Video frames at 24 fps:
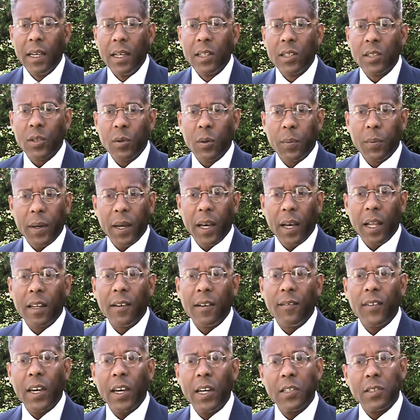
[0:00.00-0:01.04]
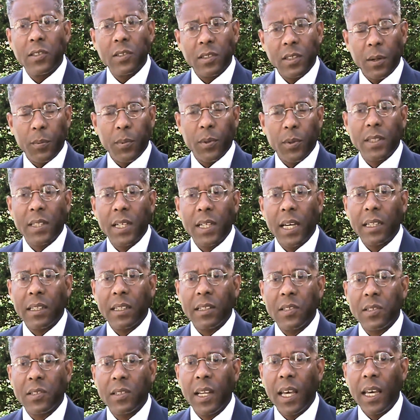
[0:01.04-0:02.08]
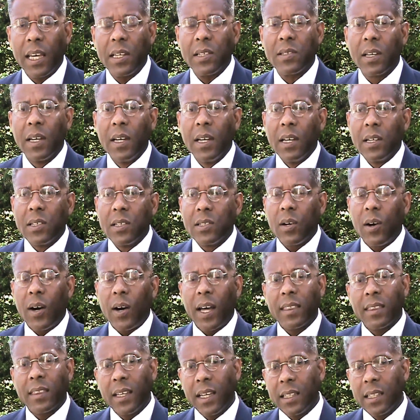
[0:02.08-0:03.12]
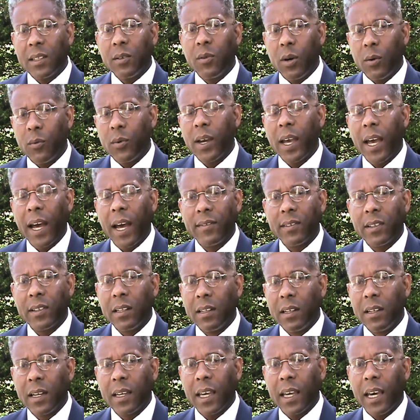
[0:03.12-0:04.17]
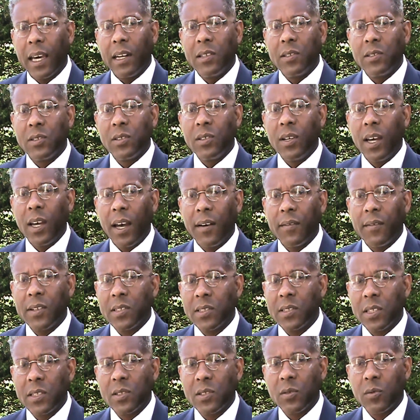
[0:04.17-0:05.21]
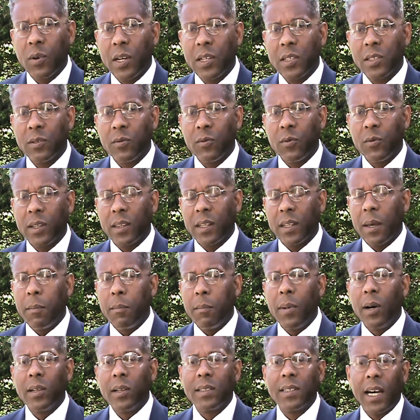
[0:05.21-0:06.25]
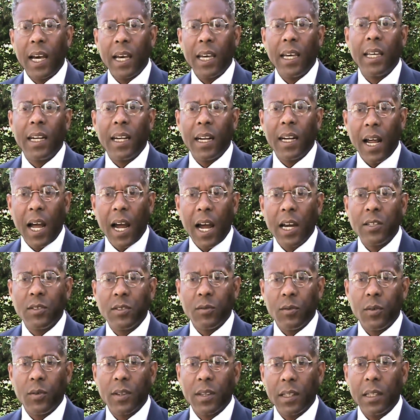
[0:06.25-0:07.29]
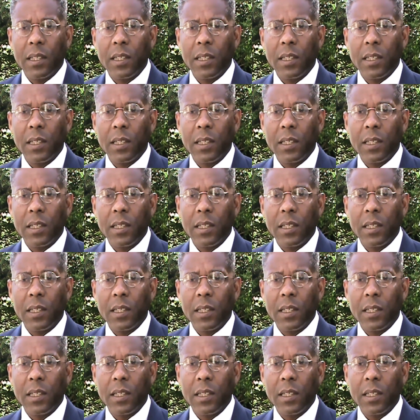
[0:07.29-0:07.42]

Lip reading: to repel invasions and protect the states. So I think that what we have to look at is you have a situation with a multi-headed hydra with